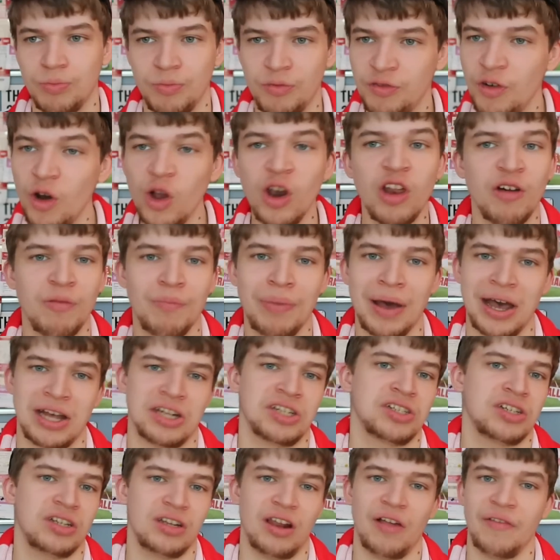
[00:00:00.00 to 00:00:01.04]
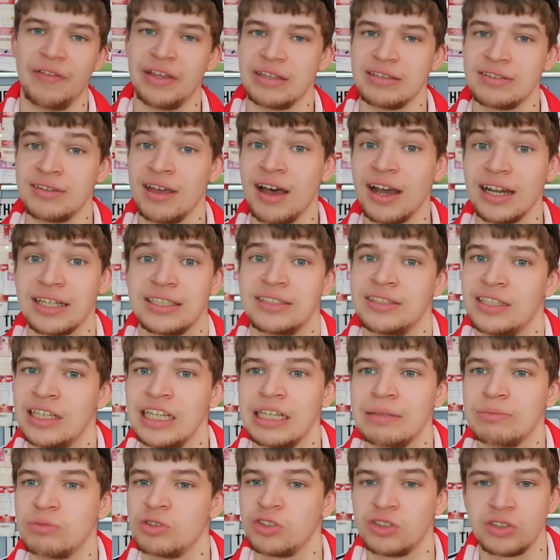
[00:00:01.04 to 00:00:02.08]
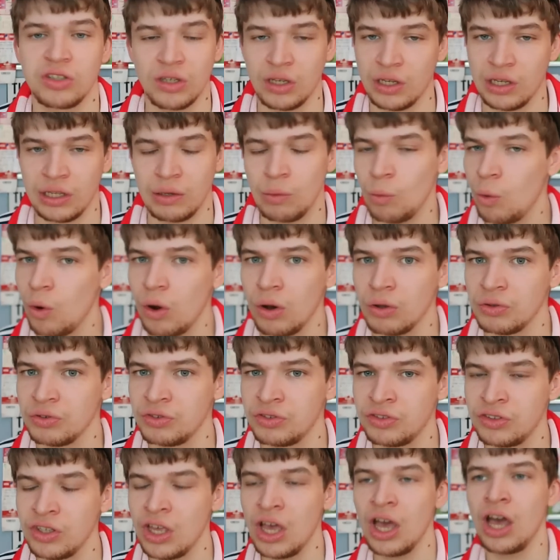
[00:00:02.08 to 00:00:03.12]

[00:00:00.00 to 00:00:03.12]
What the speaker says: full of passion like the entire team suddenly was.